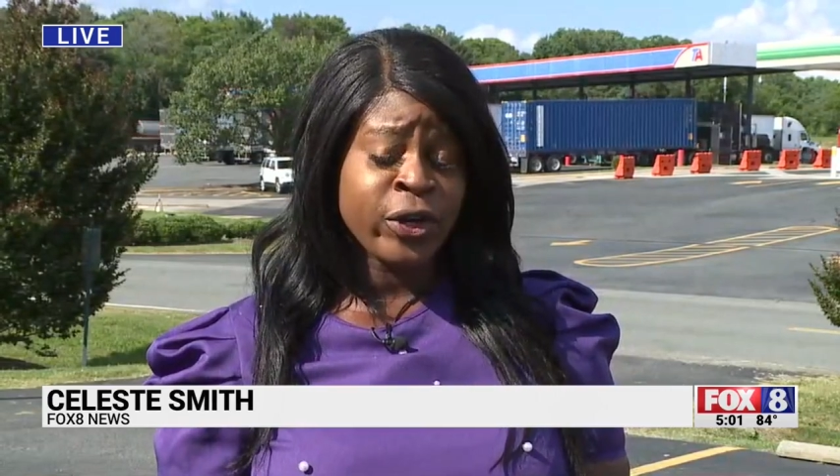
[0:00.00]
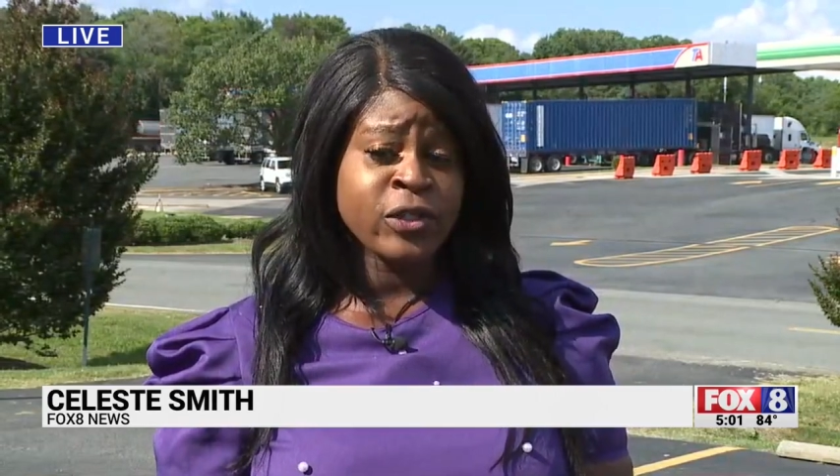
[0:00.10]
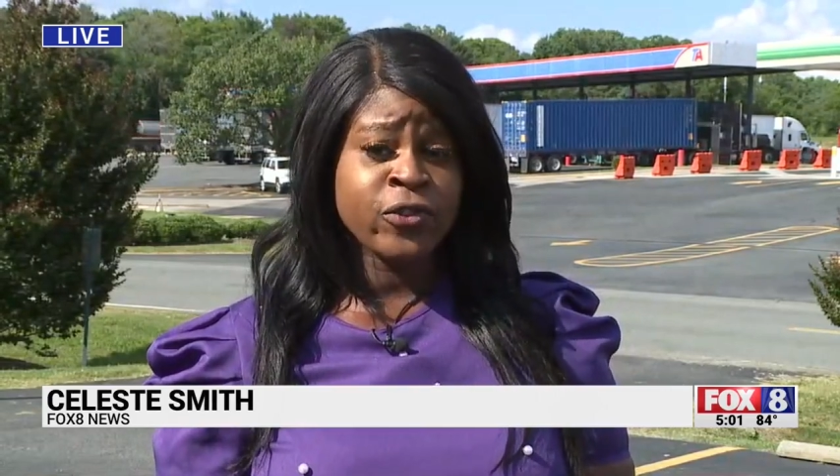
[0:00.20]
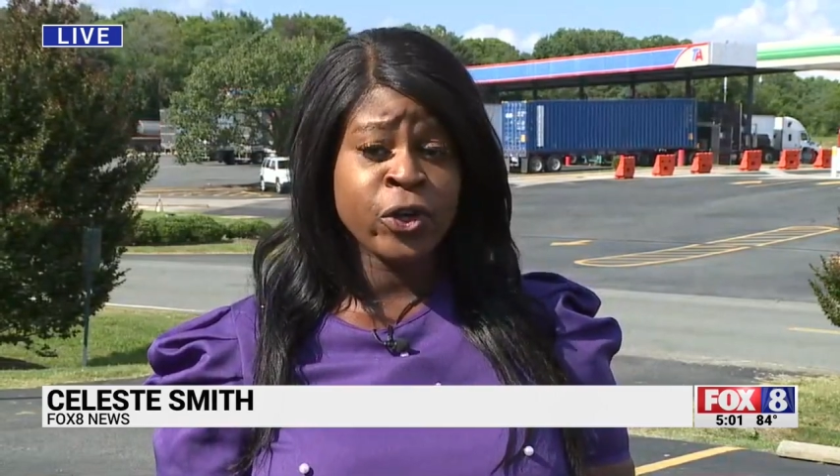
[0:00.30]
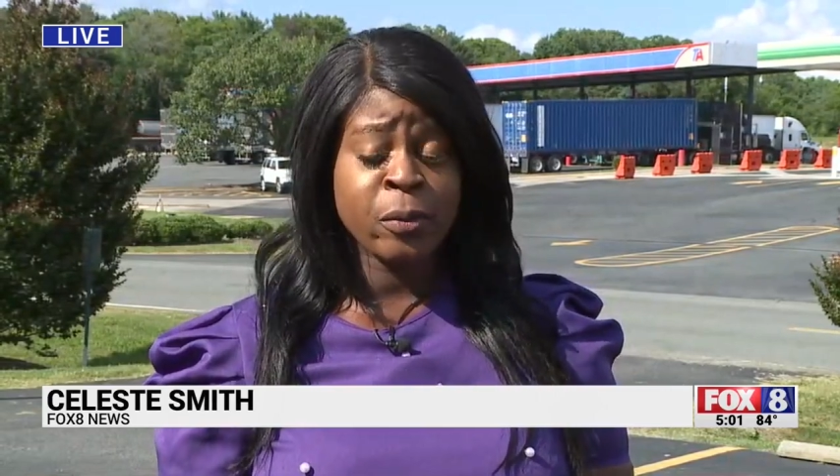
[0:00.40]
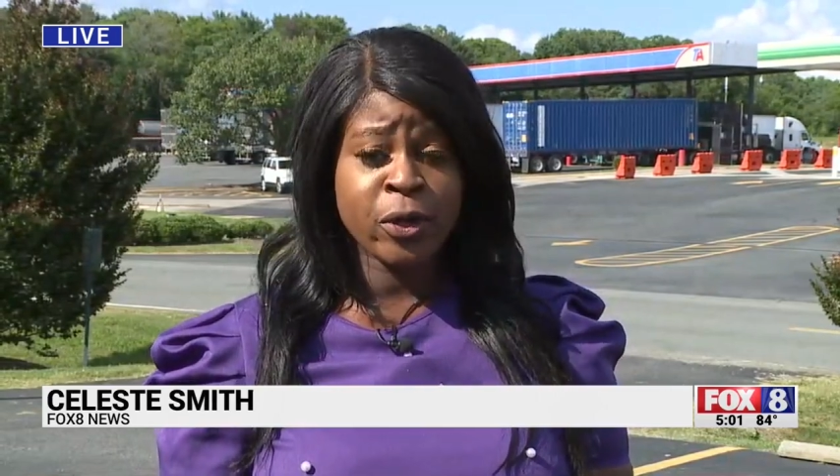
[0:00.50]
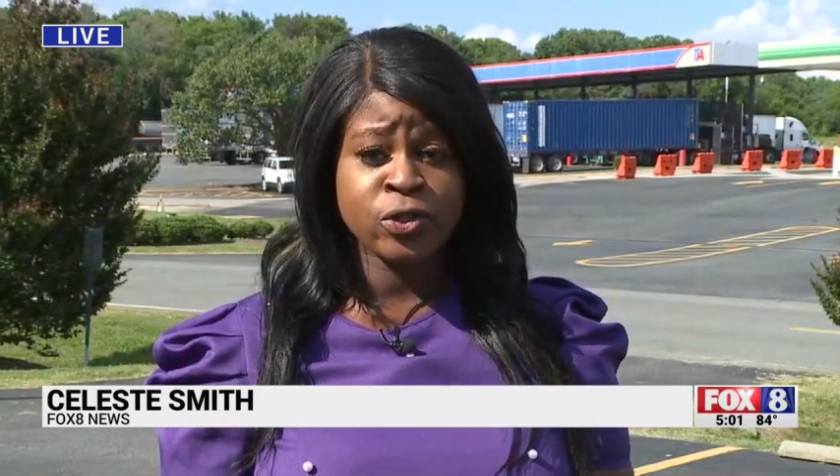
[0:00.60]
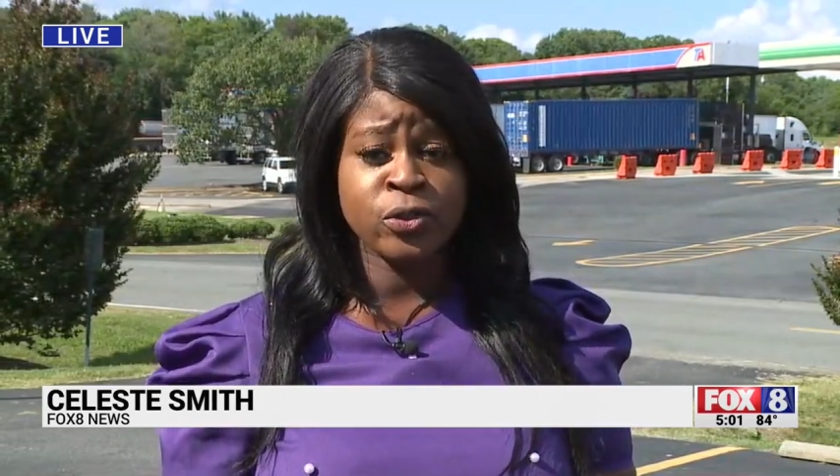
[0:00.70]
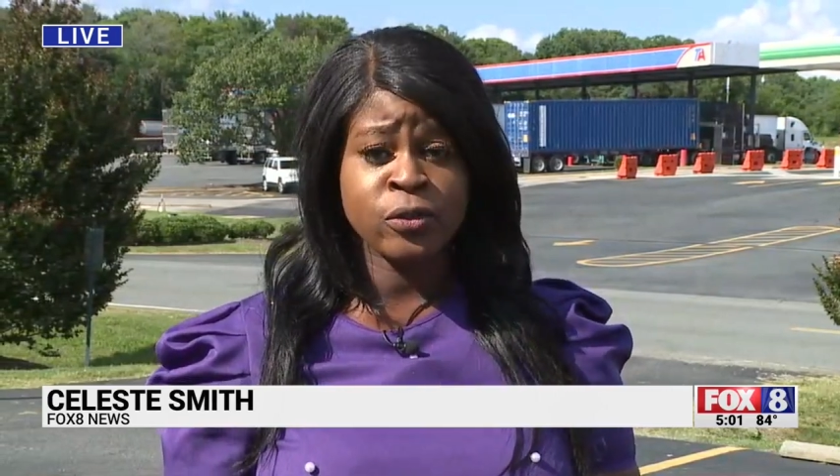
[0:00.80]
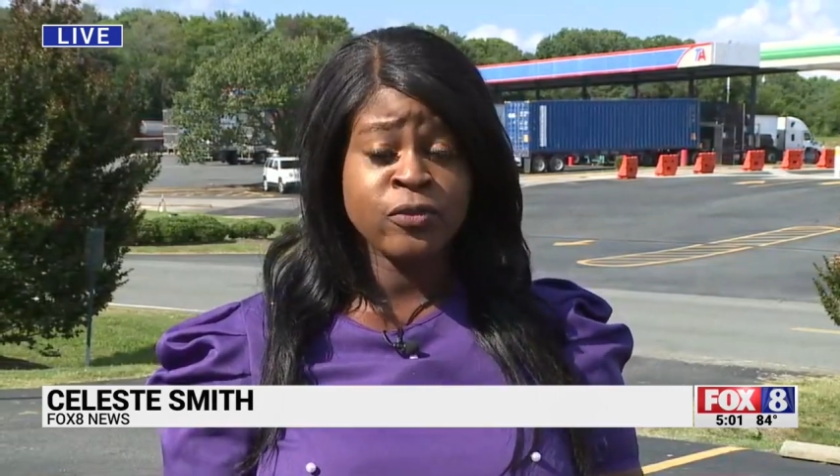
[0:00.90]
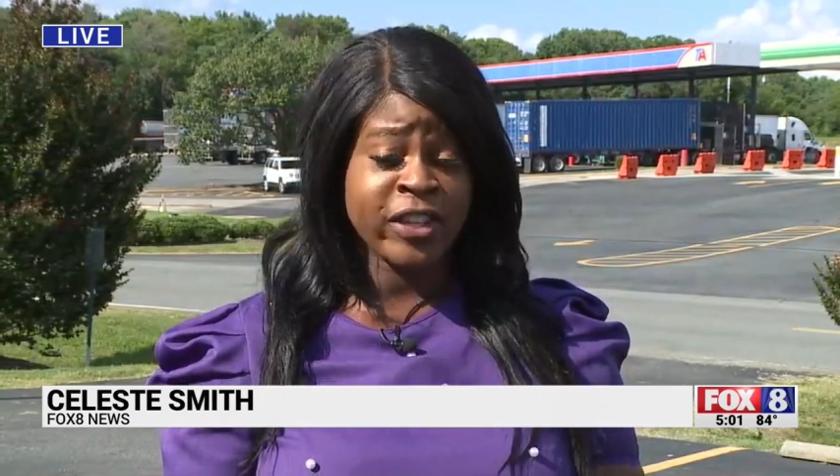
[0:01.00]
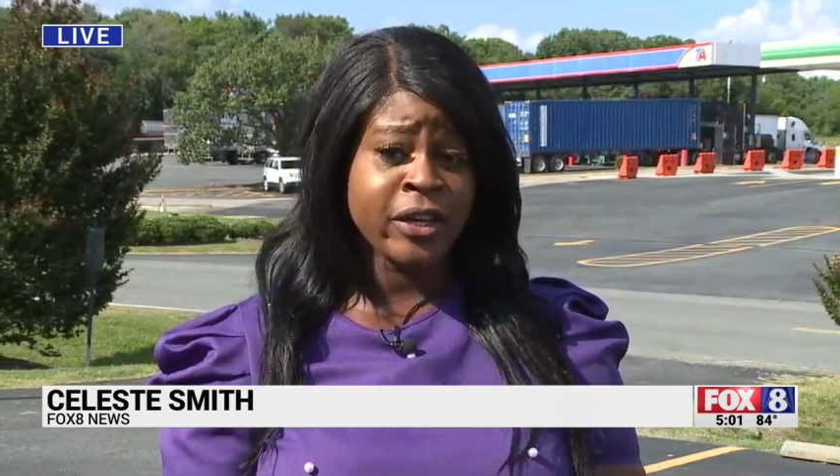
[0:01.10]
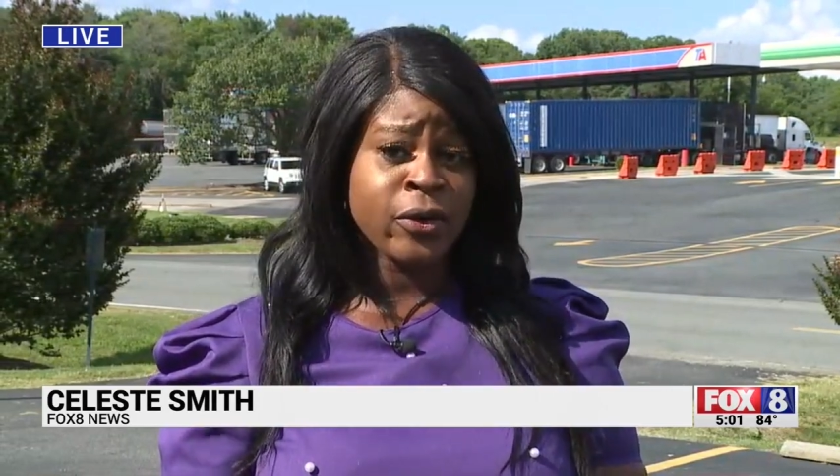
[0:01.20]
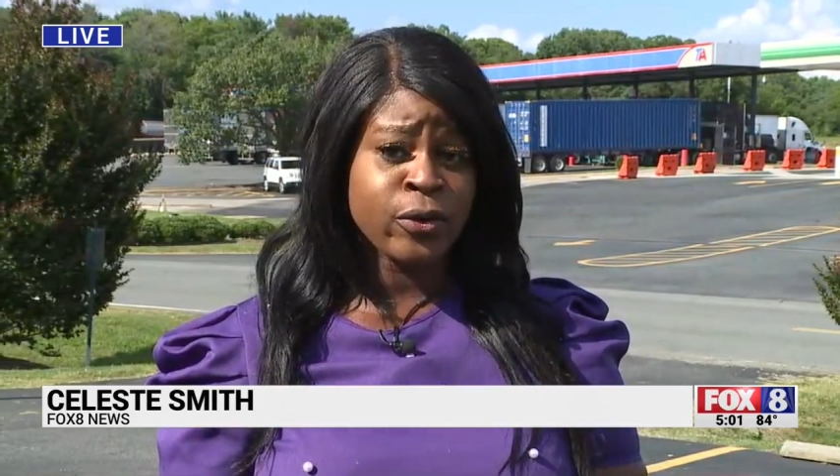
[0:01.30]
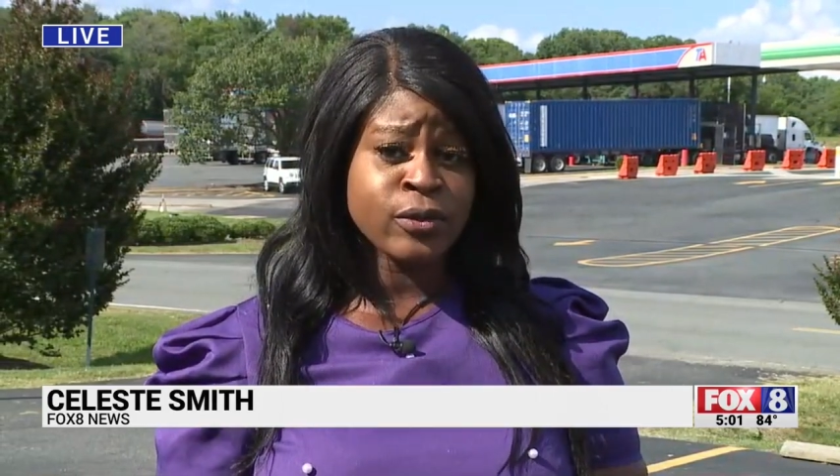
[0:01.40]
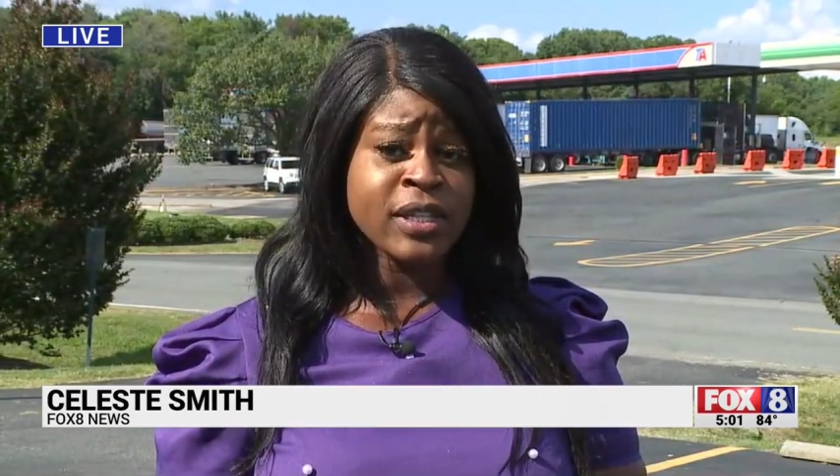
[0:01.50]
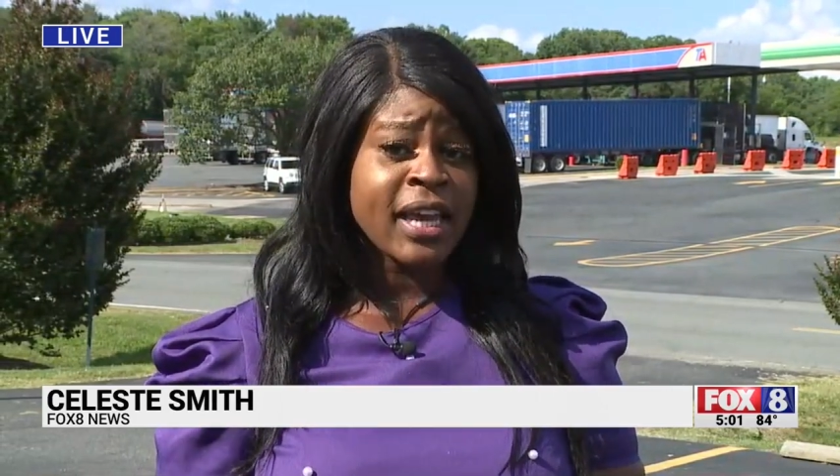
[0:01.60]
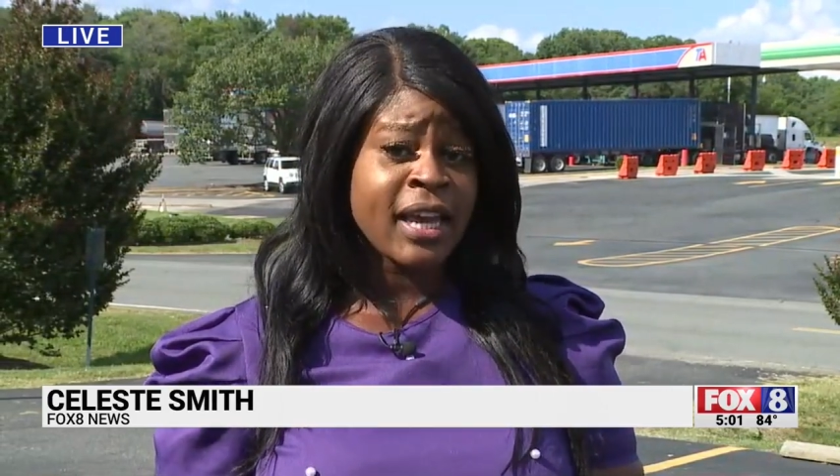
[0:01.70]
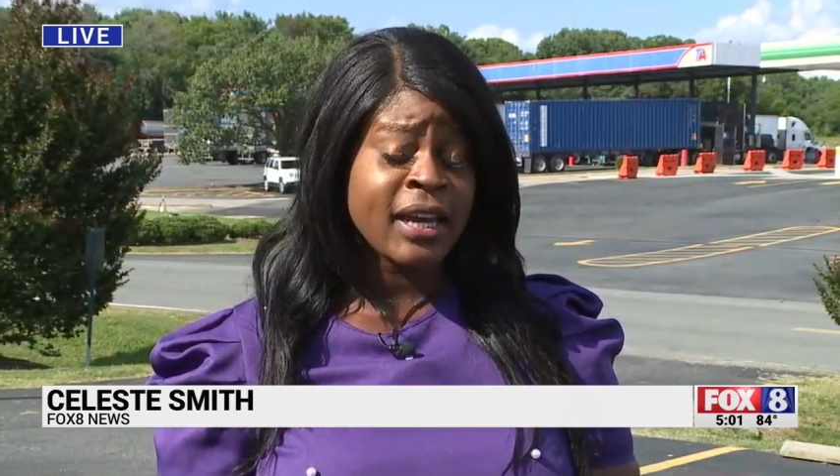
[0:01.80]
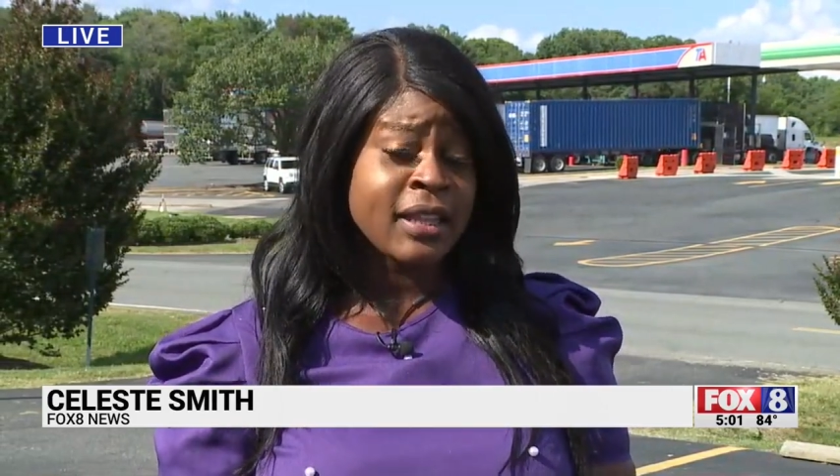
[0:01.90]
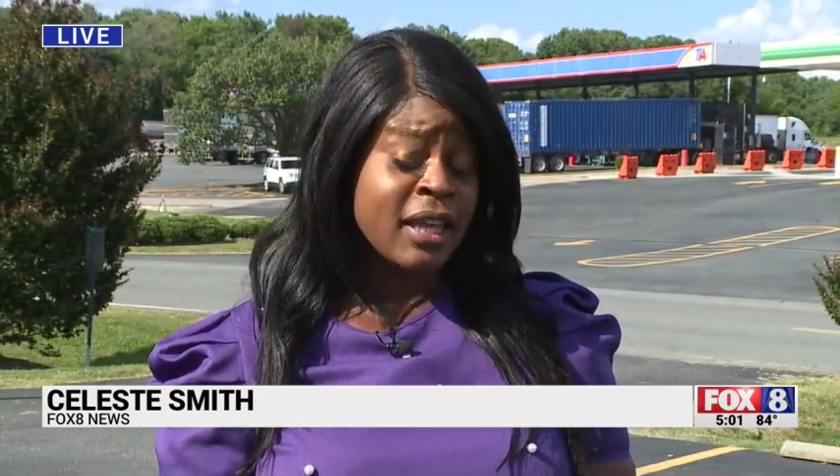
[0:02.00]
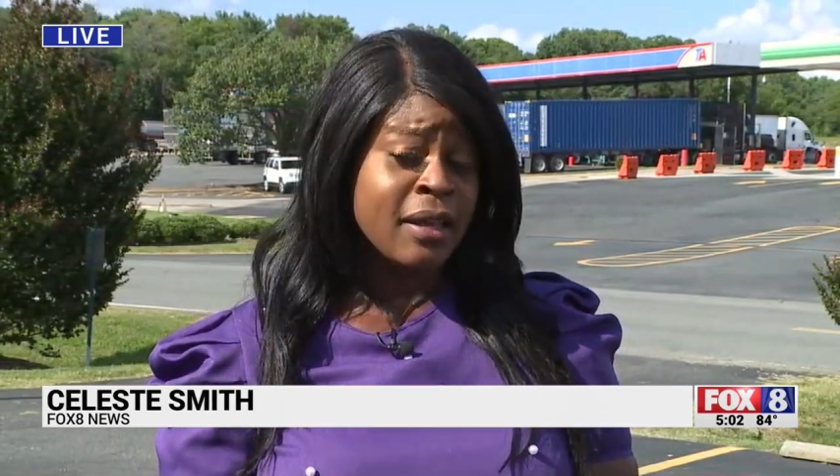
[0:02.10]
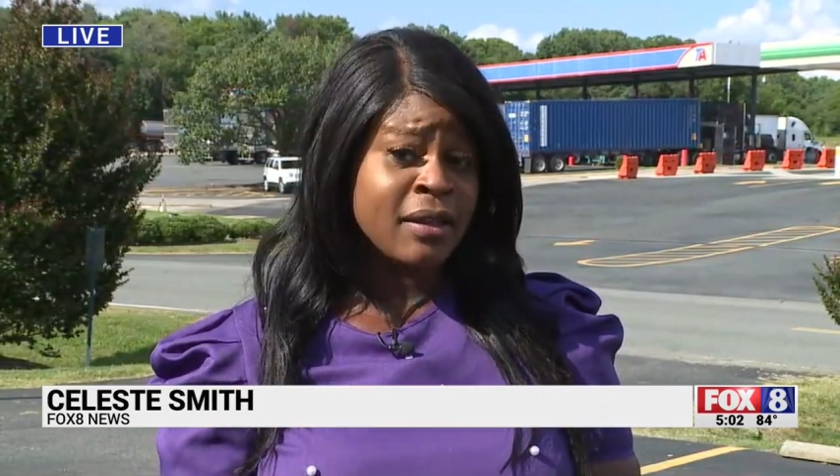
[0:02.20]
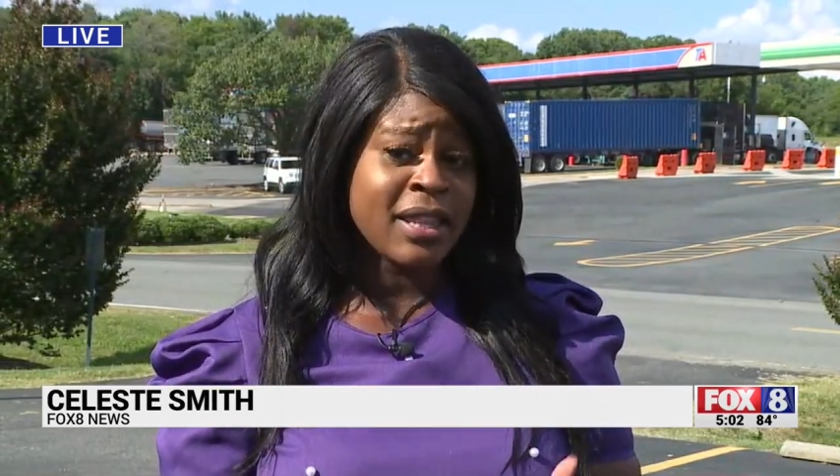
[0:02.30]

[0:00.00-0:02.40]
roads for commercial vehicles, and the,